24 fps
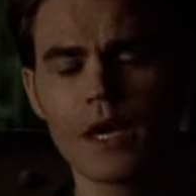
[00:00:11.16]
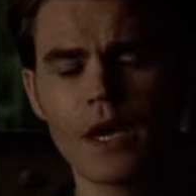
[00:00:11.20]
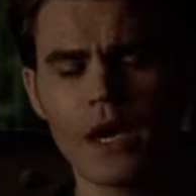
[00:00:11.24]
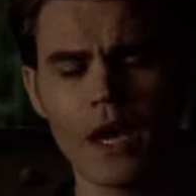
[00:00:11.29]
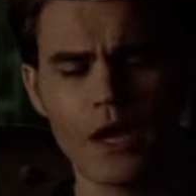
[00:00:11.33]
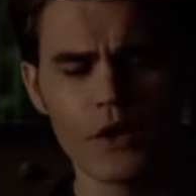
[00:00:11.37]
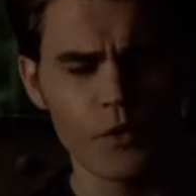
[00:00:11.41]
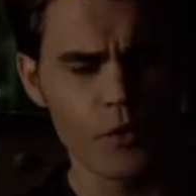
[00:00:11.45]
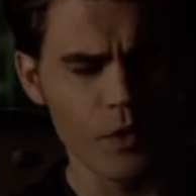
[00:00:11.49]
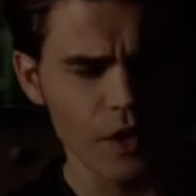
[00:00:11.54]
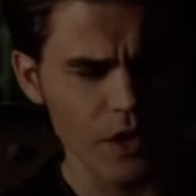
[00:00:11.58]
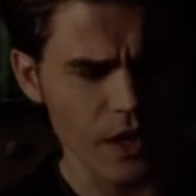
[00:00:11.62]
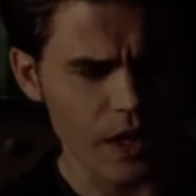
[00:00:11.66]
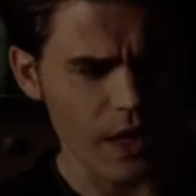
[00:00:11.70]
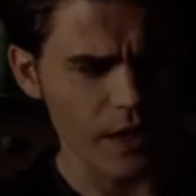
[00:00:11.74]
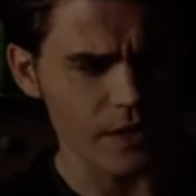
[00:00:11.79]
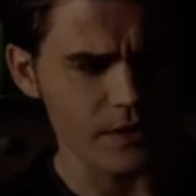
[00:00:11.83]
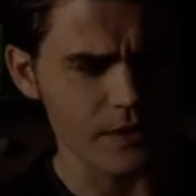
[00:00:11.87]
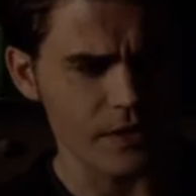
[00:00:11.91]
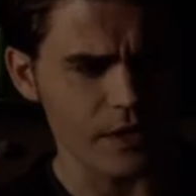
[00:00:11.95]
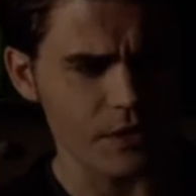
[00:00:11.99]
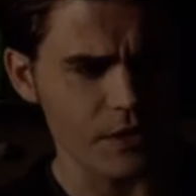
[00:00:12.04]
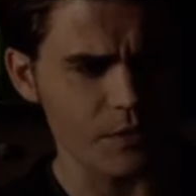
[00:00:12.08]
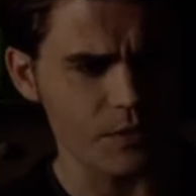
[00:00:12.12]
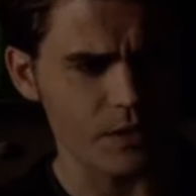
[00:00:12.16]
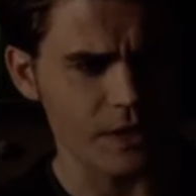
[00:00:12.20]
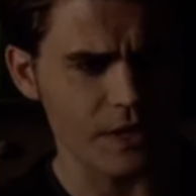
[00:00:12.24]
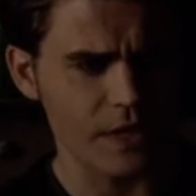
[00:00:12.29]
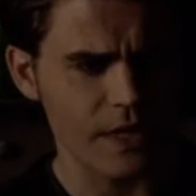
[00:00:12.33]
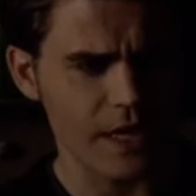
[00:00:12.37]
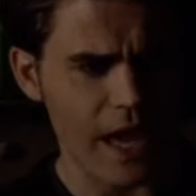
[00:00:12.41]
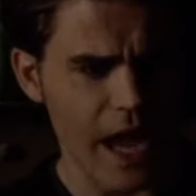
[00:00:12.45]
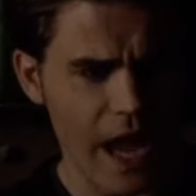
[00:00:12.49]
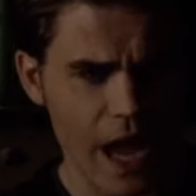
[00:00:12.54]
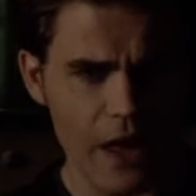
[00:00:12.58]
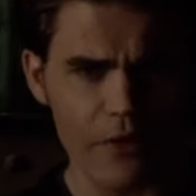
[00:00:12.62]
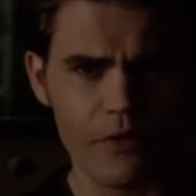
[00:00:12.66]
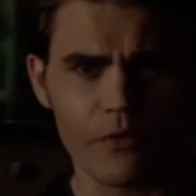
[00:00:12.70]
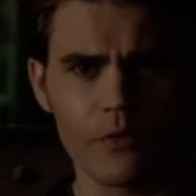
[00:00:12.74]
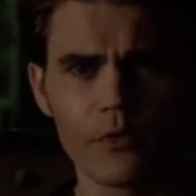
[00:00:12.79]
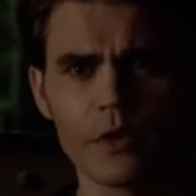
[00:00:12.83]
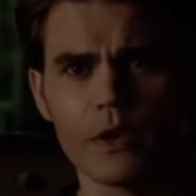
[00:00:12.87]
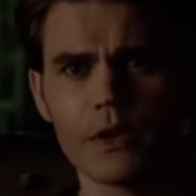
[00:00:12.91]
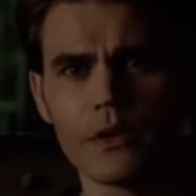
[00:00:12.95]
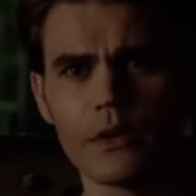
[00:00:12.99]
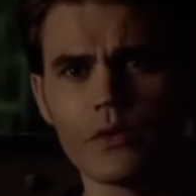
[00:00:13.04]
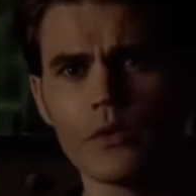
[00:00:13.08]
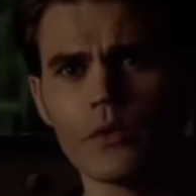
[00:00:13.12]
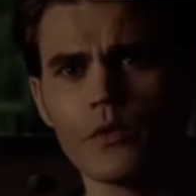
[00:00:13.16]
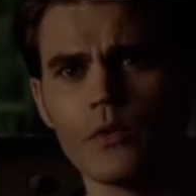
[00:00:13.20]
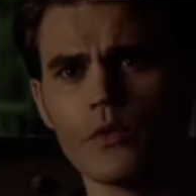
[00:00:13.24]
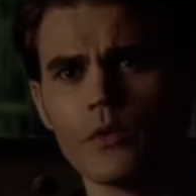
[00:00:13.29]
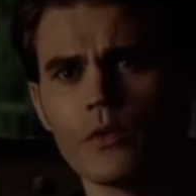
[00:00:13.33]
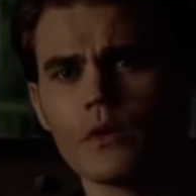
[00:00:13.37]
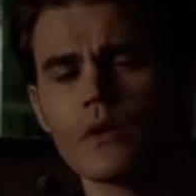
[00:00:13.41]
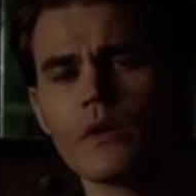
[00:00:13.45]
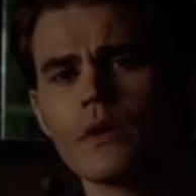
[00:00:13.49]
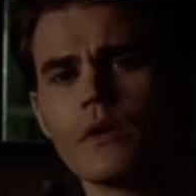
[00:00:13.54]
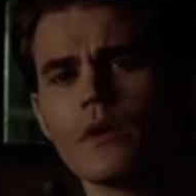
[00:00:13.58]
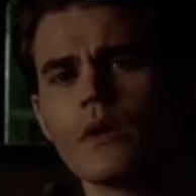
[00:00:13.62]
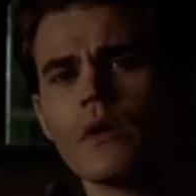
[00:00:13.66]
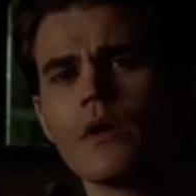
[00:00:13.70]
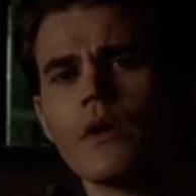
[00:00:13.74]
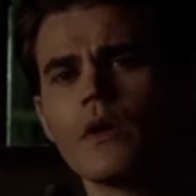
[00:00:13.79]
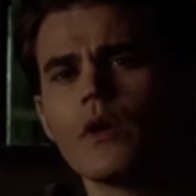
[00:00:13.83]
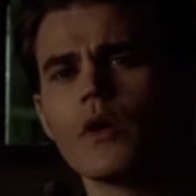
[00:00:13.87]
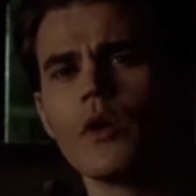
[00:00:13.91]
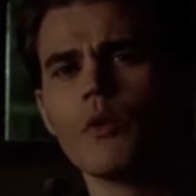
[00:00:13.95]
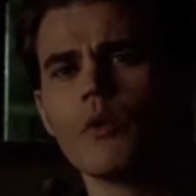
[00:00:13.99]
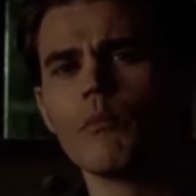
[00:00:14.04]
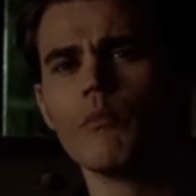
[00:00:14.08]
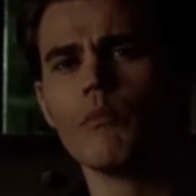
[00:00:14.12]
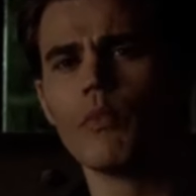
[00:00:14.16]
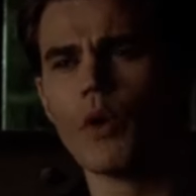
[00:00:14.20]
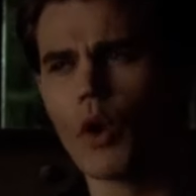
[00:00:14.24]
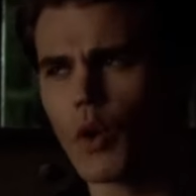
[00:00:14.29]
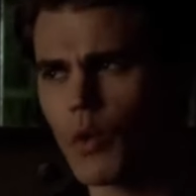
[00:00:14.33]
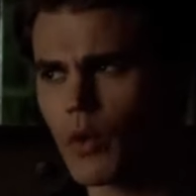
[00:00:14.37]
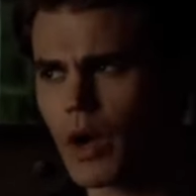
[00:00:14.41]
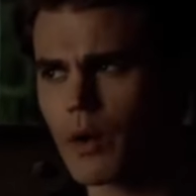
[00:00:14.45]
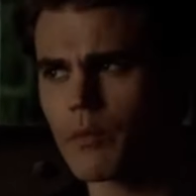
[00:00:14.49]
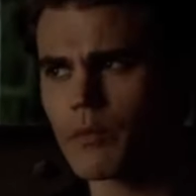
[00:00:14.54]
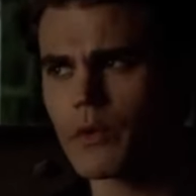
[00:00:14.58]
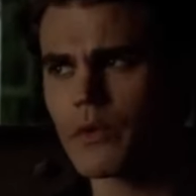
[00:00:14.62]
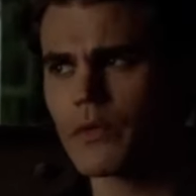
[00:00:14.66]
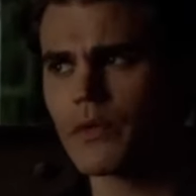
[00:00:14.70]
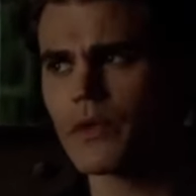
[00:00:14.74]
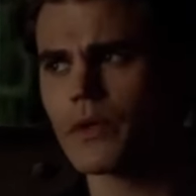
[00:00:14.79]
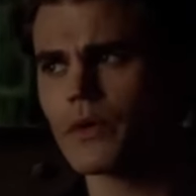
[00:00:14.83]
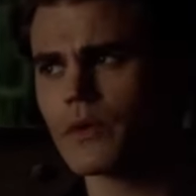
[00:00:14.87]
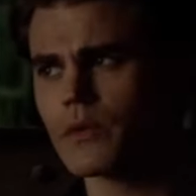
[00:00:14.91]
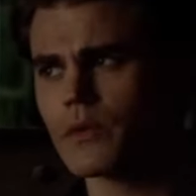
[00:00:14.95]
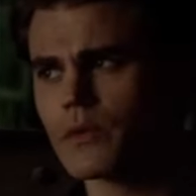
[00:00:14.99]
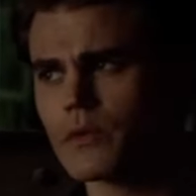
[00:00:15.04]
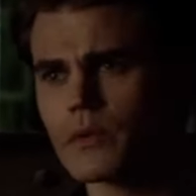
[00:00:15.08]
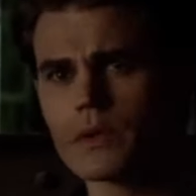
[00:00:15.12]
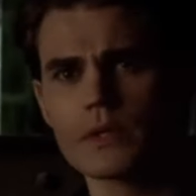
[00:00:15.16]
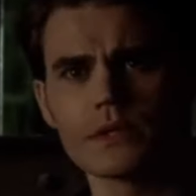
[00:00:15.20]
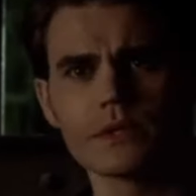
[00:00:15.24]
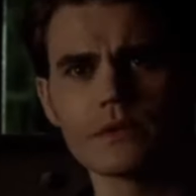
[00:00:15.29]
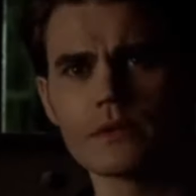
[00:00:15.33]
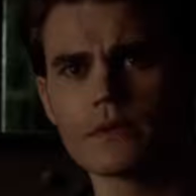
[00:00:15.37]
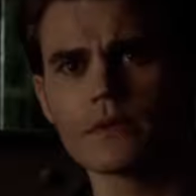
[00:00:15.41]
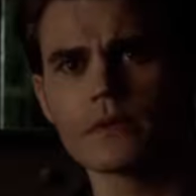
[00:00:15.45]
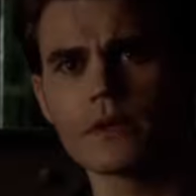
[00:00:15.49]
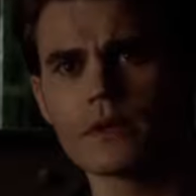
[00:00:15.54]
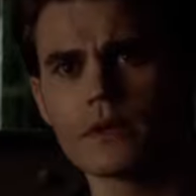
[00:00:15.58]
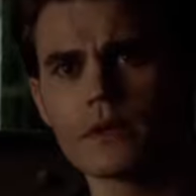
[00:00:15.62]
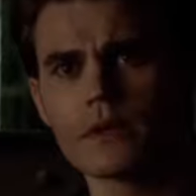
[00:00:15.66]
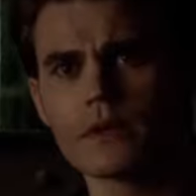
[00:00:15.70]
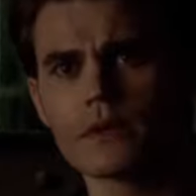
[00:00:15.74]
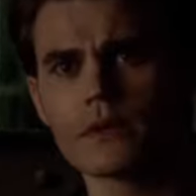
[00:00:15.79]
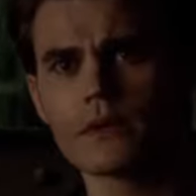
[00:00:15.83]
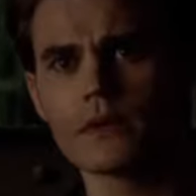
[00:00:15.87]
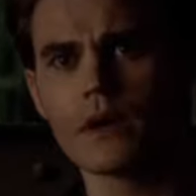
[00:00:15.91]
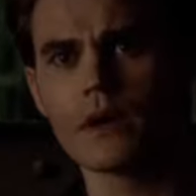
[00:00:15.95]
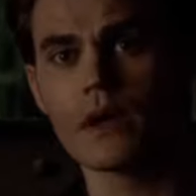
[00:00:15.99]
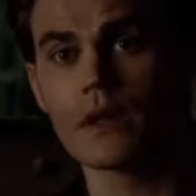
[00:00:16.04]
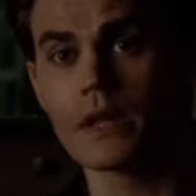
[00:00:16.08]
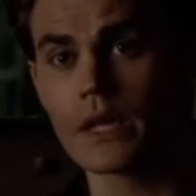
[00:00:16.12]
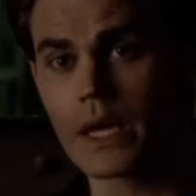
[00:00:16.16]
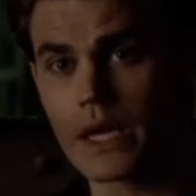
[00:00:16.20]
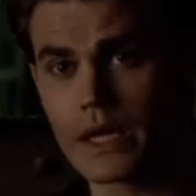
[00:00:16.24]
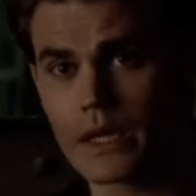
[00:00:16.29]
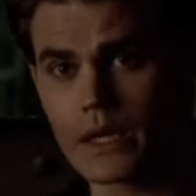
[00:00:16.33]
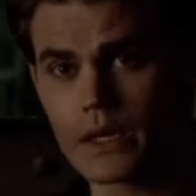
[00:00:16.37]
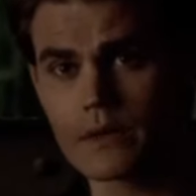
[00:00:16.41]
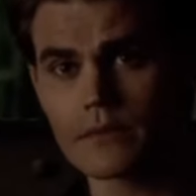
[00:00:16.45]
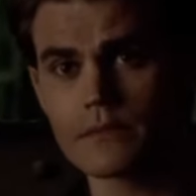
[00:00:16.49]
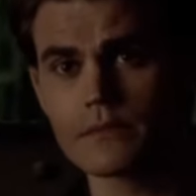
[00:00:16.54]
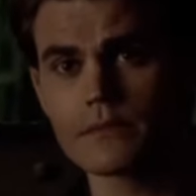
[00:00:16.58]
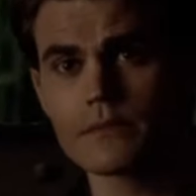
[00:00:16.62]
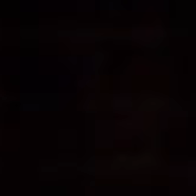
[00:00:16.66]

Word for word: And you realize that it was Katherine who broke up with you, wasn't uh, Elena.